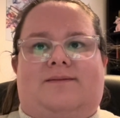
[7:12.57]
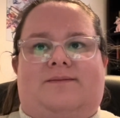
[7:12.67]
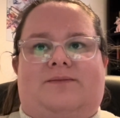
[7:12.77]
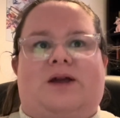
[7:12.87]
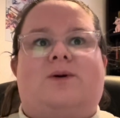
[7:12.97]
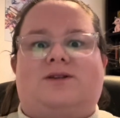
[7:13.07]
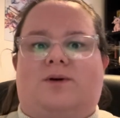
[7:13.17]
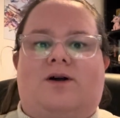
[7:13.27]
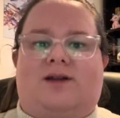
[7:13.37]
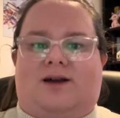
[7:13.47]
like what's
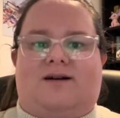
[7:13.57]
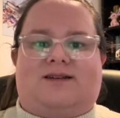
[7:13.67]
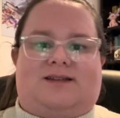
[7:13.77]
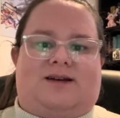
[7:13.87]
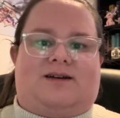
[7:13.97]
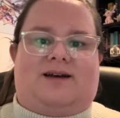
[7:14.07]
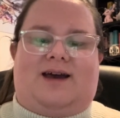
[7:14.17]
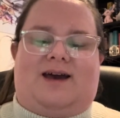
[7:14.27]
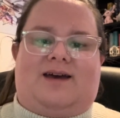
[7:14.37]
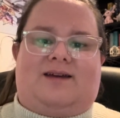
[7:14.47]
going on in Gaza
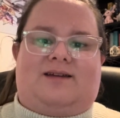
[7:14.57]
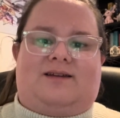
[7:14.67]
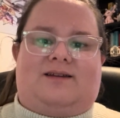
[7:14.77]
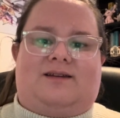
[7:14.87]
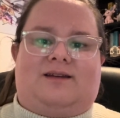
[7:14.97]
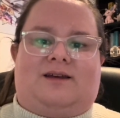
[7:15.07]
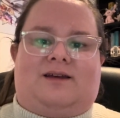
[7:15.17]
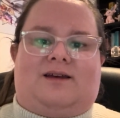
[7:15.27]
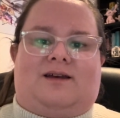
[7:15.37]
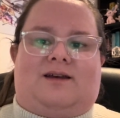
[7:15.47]
and
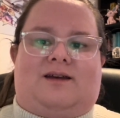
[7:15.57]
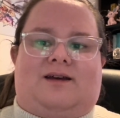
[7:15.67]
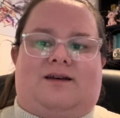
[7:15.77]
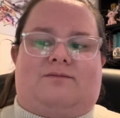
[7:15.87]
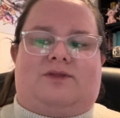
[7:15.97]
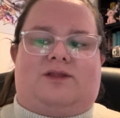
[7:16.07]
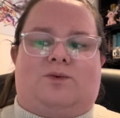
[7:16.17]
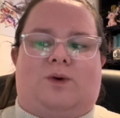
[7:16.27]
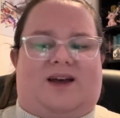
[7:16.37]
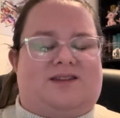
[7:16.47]
the
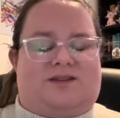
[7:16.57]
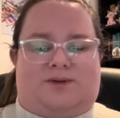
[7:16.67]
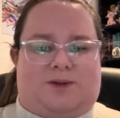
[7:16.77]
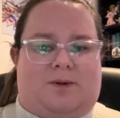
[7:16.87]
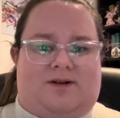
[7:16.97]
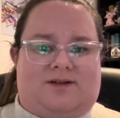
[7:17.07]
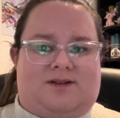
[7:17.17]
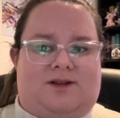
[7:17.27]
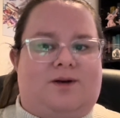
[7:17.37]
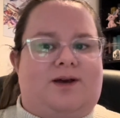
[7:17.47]
West's
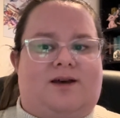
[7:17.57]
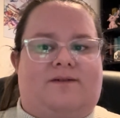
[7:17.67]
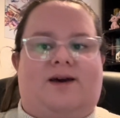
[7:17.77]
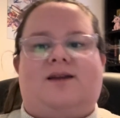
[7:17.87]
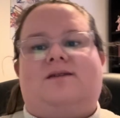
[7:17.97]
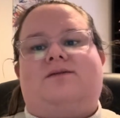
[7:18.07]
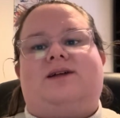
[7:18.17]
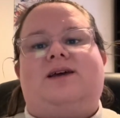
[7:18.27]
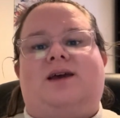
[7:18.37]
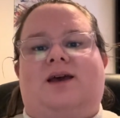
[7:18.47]
response to it,
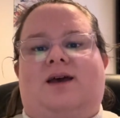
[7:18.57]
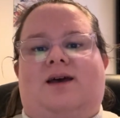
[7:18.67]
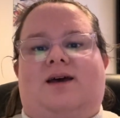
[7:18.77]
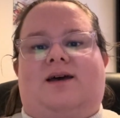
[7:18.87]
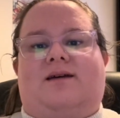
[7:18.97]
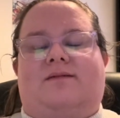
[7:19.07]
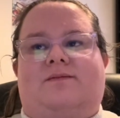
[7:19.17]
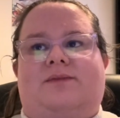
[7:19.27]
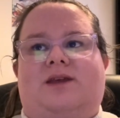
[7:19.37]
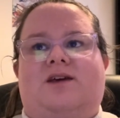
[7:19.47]
effectively.
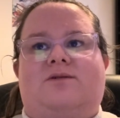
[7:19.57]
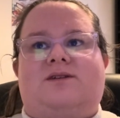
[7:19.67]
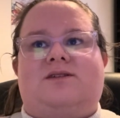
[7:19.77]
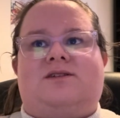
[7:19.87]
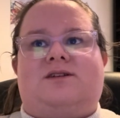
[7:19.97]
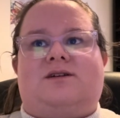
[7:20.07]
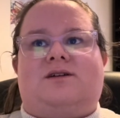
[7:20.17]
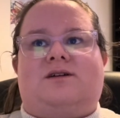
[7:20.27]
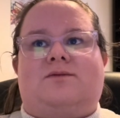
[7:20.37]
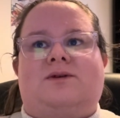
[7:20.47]
It was
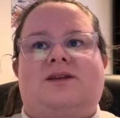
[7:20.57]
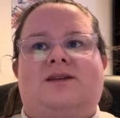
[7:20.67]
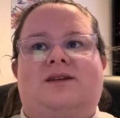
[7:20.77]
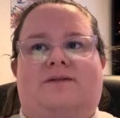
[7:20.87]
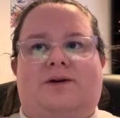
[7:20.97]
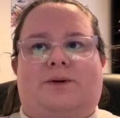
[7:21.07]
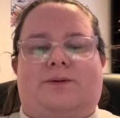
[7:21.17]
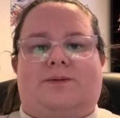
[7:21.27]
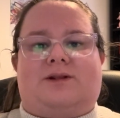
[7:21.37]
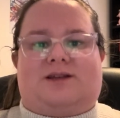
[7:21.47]
a really
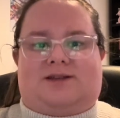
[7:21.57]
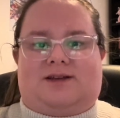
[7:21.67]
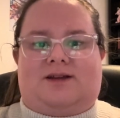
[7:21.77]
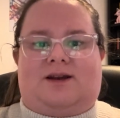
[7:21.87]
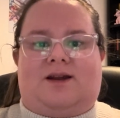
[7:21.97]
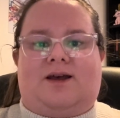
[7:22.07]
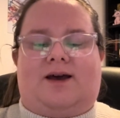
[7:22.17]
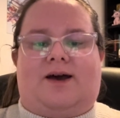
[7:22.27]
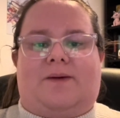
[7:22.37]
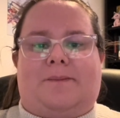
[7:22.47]
difficult listen,
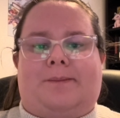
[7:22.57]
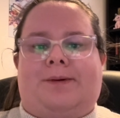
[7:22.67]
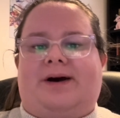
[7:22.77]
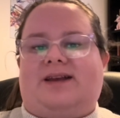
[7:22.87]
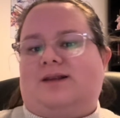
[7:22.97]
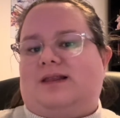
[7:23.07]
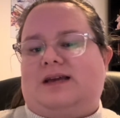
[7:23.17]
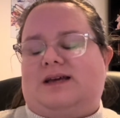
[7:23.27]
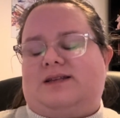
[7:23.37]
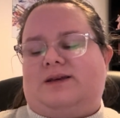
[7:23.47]
but I do
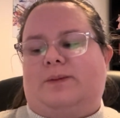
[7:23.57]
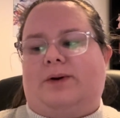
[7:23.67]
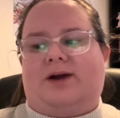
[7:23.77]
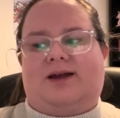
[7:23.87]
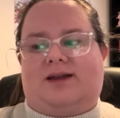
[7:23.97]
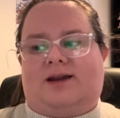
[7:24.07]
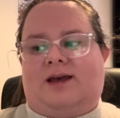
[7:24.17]
think it's important